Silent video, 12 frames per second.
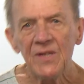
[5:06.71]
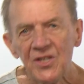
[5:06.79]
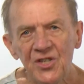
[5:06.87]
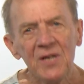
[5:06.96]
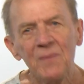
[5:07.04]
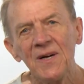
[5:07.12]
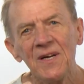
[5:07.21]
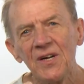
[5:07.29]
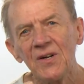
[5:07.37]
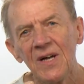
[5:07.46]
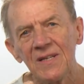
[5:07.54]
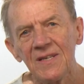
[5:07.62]
the check might
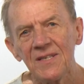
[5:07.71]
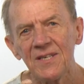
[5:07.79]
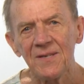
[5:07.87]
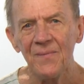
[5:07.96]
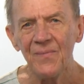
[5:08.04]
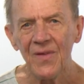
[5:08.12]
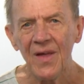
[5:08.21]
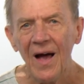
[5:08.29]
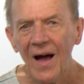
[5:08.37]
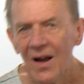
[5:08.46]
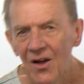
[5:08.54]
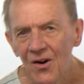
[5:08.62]
go like this.
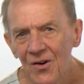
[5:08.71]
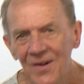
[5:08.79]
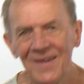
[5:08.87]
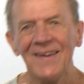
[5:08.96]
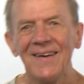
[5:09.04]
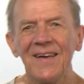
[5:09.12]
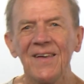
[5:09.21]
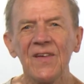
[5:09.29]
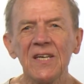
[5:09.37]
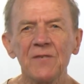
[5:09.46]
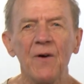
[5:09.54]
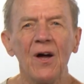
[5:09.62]
Hello,
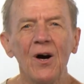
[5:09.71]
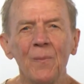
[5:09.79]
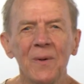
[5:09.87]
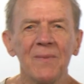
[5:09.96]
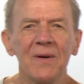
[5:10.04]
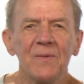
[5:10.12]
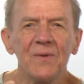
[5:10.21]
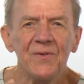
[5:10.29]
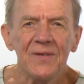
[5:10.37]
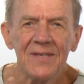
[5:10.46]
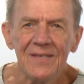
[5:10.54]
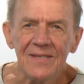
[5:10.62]
thanks for helping me
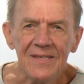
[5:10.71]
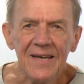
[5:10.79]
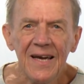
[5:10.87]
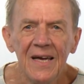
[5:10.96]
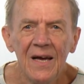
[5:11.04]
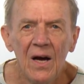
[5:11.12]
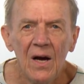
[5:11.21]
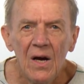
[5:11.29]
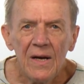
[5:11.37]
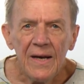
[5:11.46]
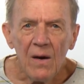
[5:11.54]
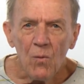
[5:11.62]
with this today.
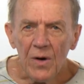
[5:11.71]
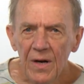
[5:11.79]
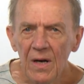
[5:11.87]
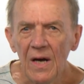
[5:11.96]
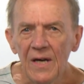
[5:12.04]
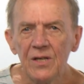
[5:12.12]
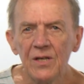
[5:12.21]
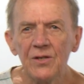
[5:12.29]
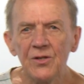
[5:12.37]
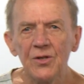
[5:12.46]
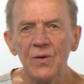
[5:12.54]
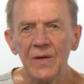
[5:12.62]
Now, what I'd like you to
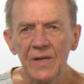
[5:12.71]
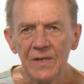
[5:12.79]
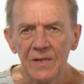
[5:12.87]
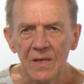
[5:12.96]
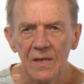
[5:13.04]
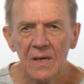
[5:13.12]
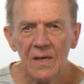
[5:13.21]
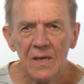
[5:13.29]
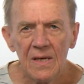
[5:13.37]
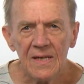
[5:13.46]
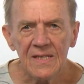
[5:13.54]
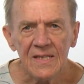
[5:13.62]
do is
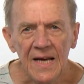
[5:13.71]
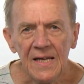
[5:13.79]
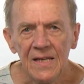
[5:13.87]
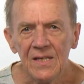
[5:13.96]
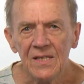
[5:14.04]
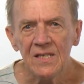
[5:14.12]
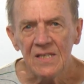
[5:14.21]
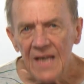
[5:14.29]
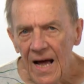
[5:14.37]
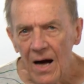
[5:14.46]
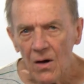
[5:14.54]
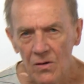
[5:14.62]
say the
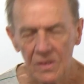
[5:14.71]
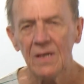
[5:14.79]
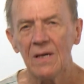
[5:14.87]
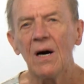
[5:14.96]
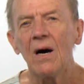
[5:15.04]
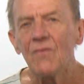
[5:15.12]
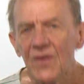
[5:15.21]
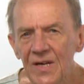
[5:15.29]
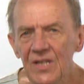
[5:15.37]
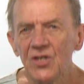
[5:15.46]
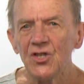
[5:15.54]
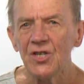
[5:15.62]
sound of
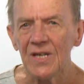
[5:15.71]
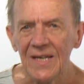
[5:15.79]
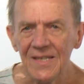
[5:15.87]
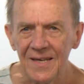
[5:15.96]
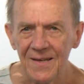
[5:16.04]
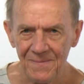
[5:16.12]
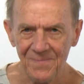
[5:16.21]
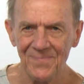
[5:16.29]
each letter